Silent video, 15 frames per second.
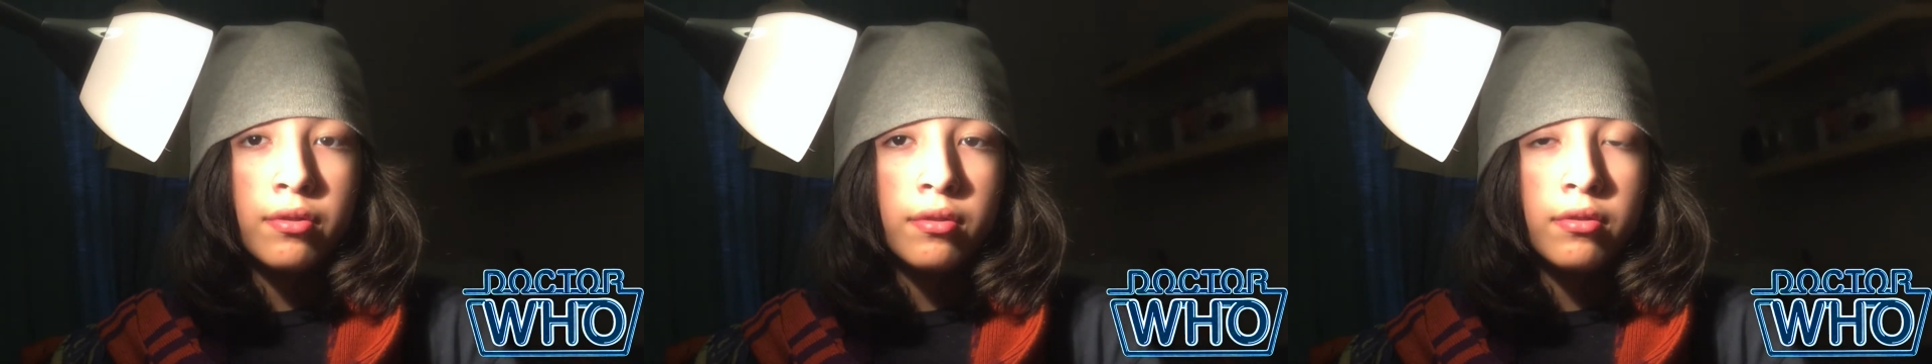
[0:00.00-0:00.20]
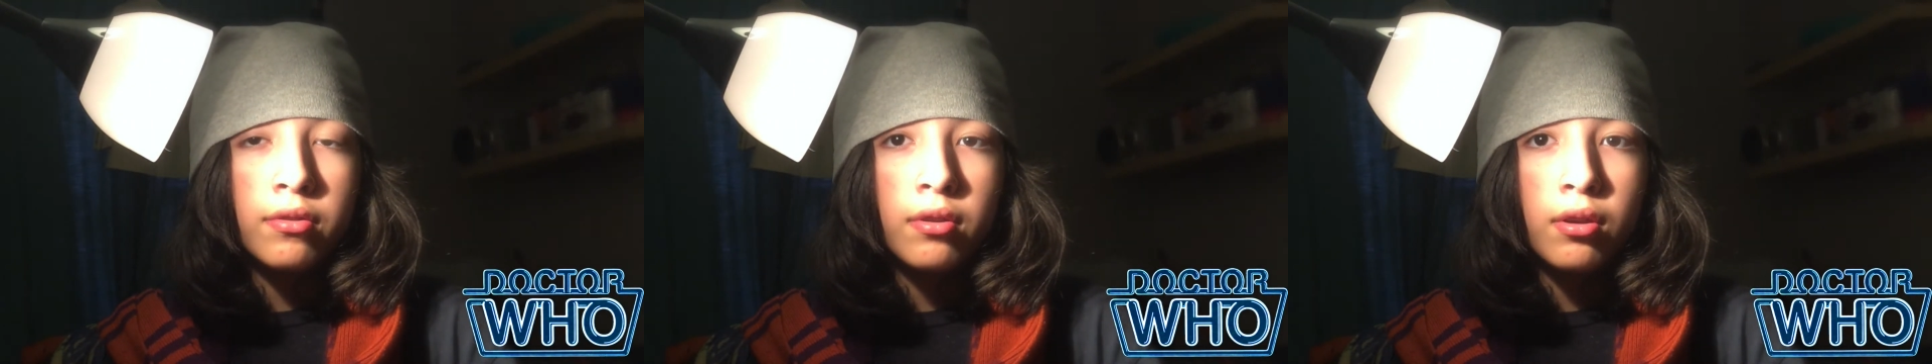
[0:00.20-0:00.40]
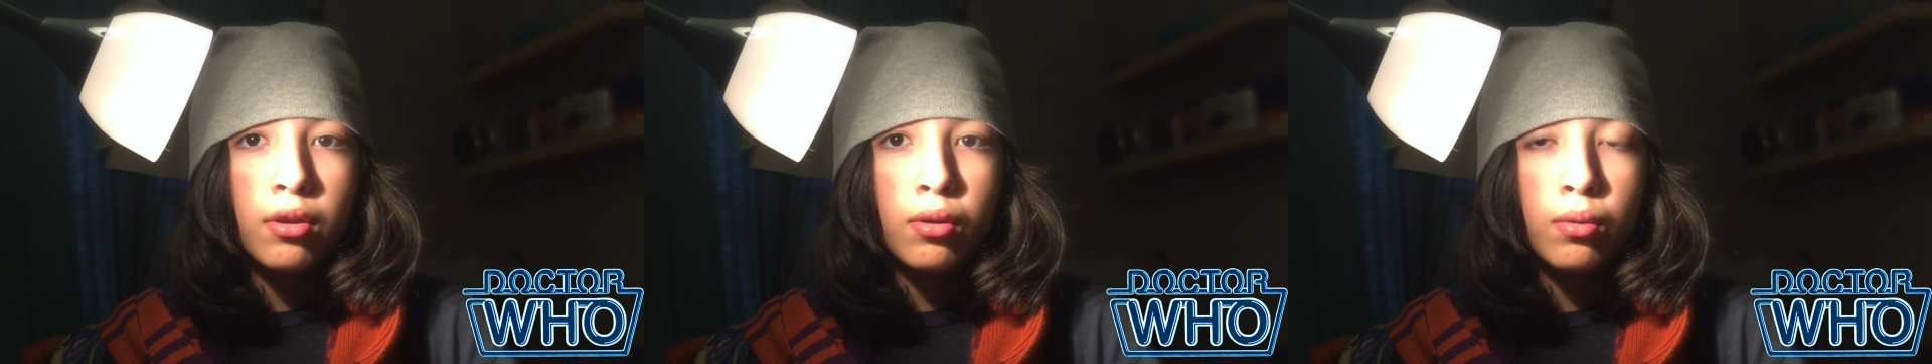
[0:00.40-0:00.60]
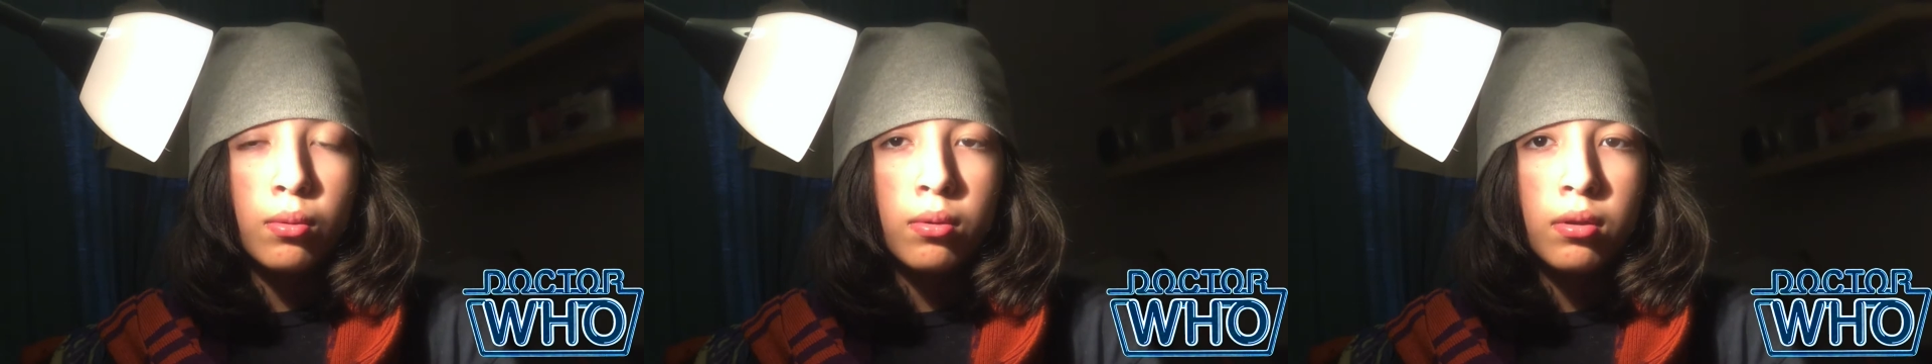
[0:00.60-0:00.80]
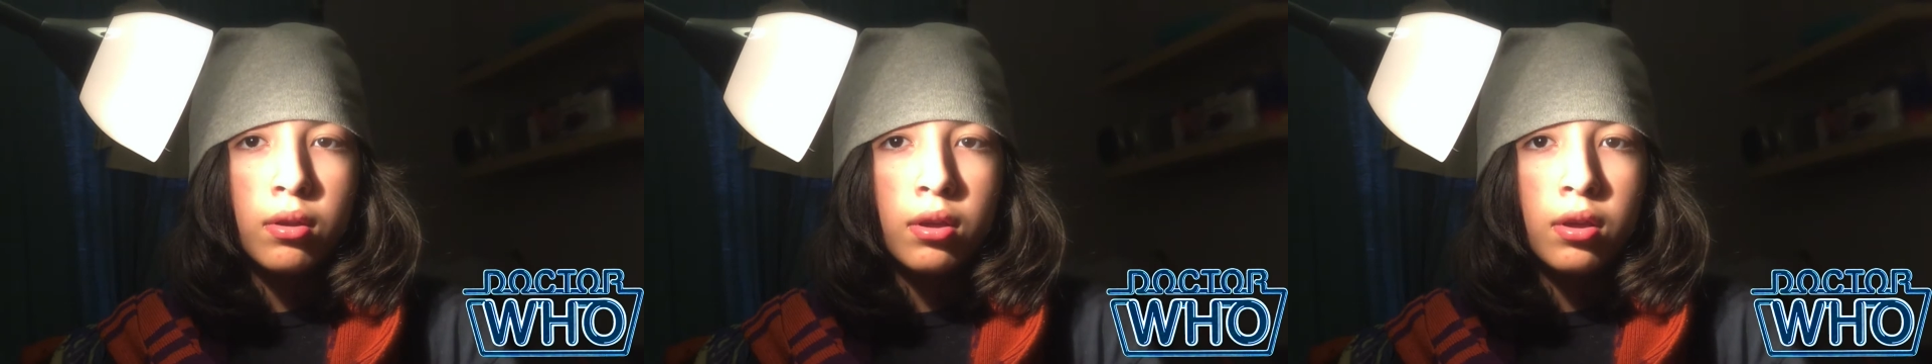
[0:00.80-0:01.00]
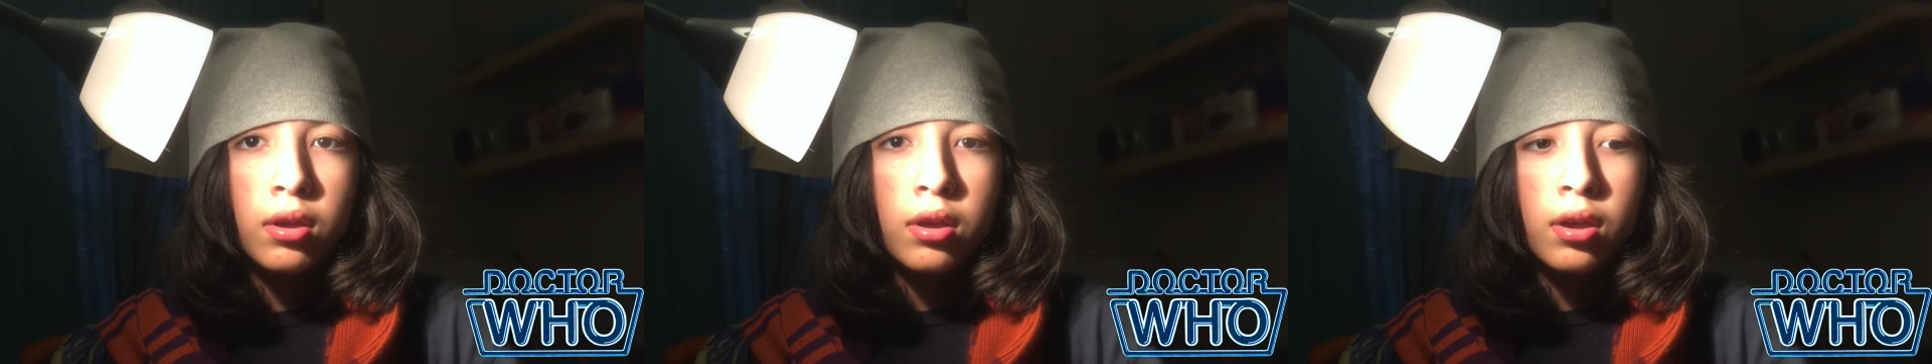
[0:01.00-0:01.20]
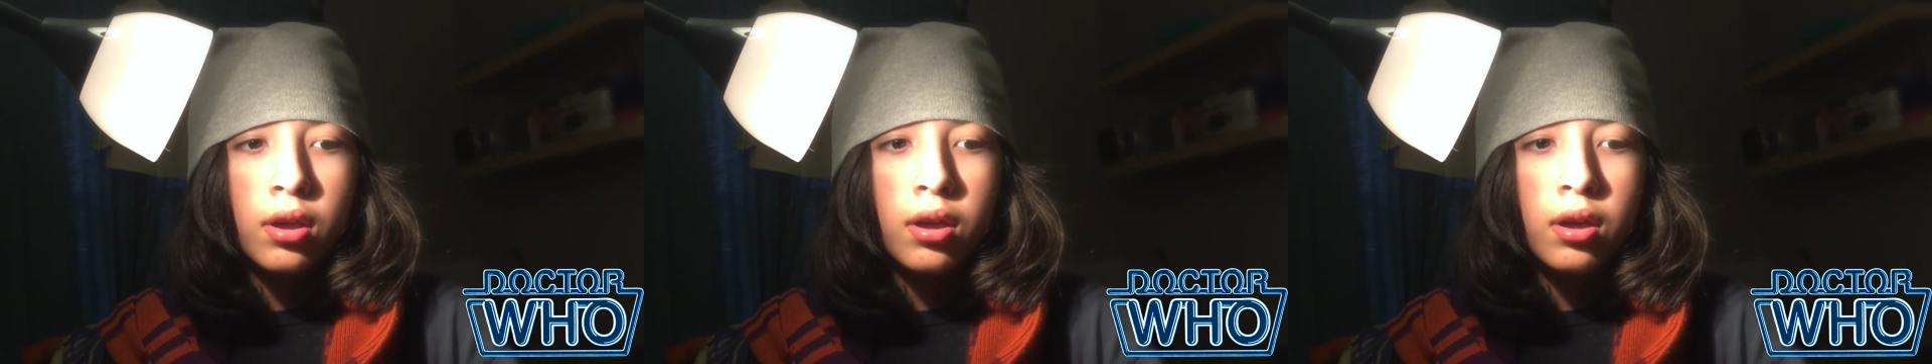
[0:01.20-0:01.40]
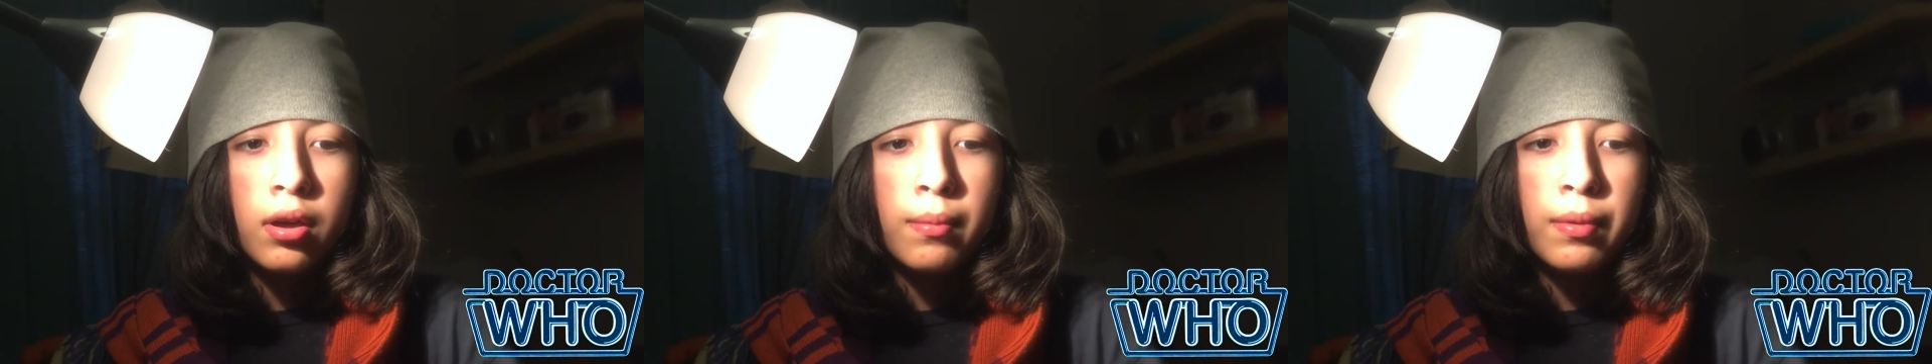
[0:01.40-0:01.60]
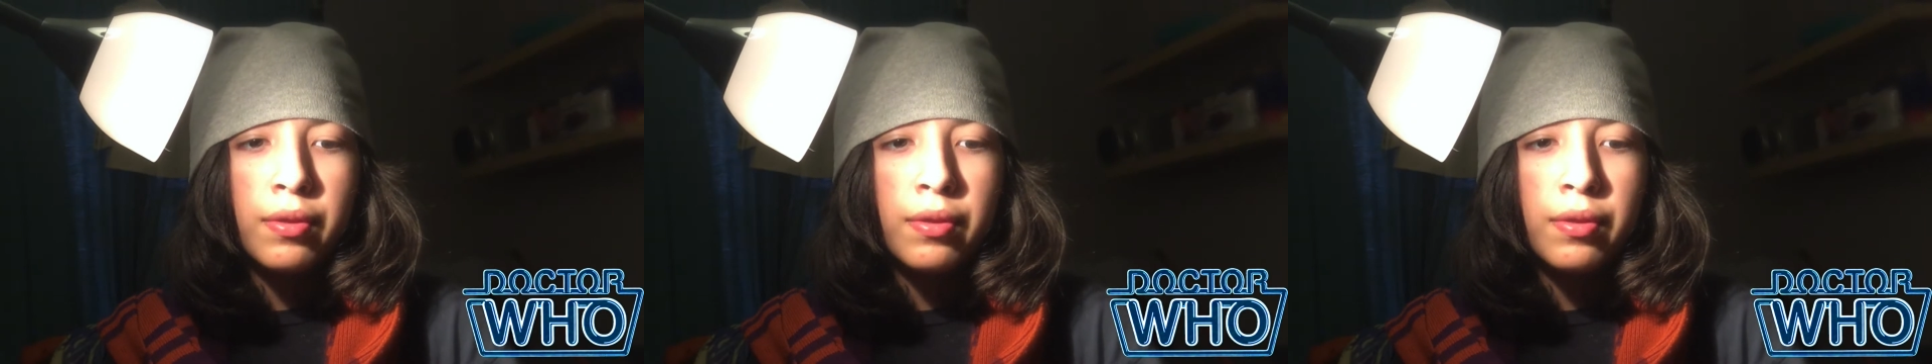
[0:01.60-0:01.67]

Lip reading: So, but